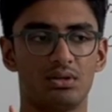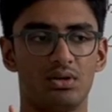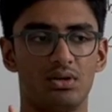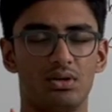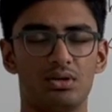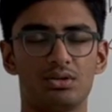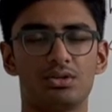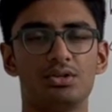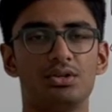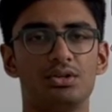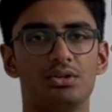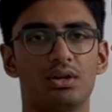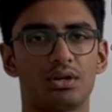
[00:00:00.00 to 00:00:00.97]
Or
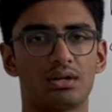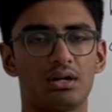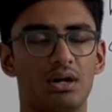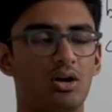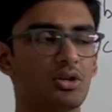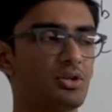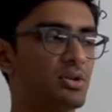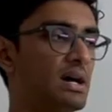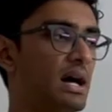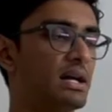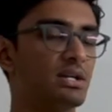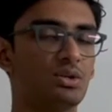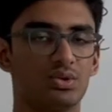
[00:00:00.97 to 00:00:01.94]
you
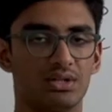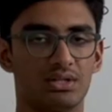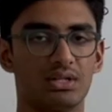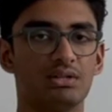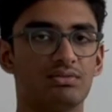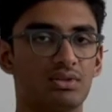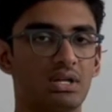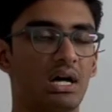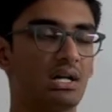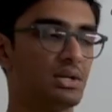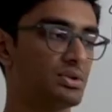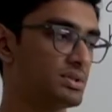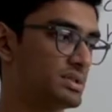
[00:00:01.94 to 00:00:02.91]
can't do it. If you can't
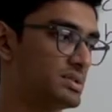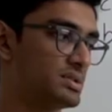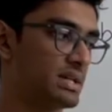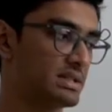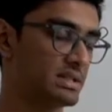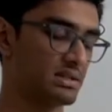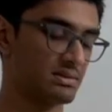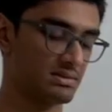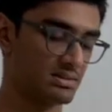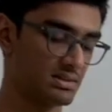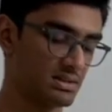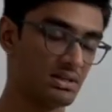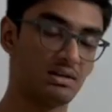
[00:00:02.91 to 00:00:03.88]
do it, there's another
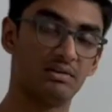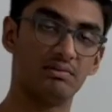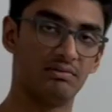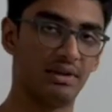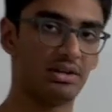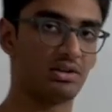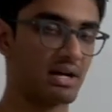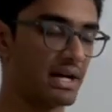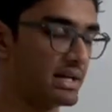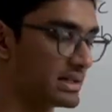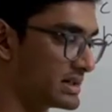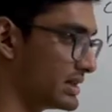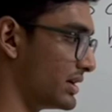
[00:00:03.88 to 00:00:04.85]
way to write
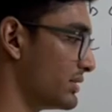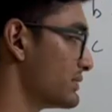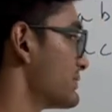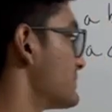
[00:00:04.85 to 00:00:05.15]
it down.